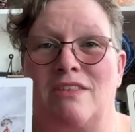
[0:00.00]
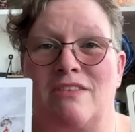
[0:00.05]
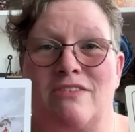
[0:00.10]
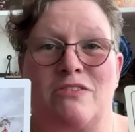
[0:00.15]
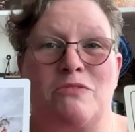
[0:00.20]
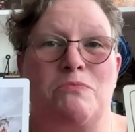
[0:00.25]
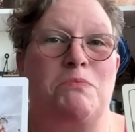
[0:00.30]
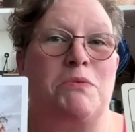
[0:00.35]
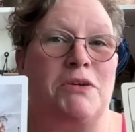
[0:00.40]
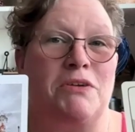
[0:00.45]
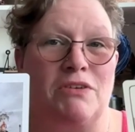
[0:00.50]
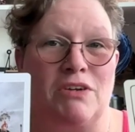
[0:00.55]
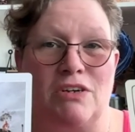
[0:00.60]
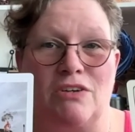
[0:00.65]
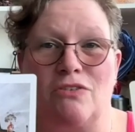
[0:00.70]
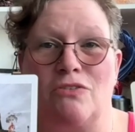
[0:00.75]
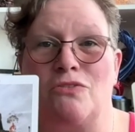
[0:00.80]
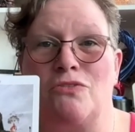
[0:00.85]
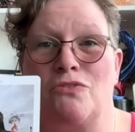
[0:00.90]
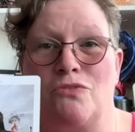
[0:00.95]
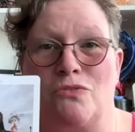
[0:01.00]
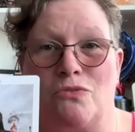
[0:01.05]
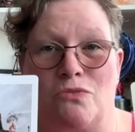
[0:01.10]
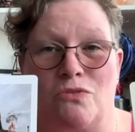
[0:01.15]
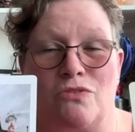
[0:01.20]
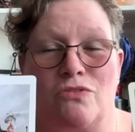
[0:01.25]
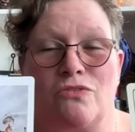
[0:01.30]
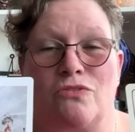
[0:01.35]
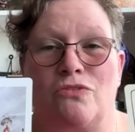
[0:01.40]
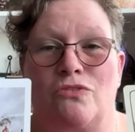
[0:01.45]
spirit or
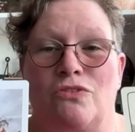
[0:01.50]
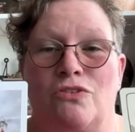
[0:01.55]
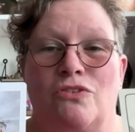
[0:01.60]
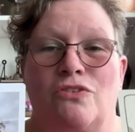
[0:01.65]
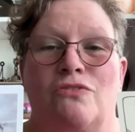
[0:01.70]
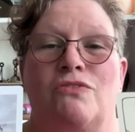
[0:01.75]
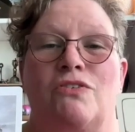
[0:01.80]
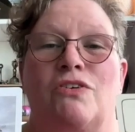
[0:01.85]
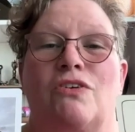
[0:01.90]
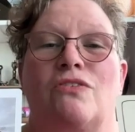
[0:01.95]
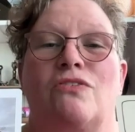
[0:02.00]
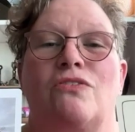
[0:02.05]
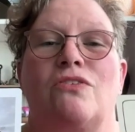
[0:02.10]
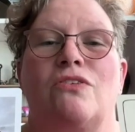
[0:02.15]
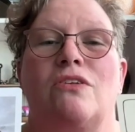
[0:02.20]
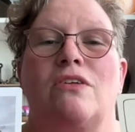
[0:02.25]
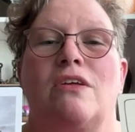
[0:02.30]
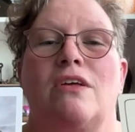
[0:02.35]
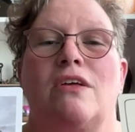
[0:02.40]
source or universe.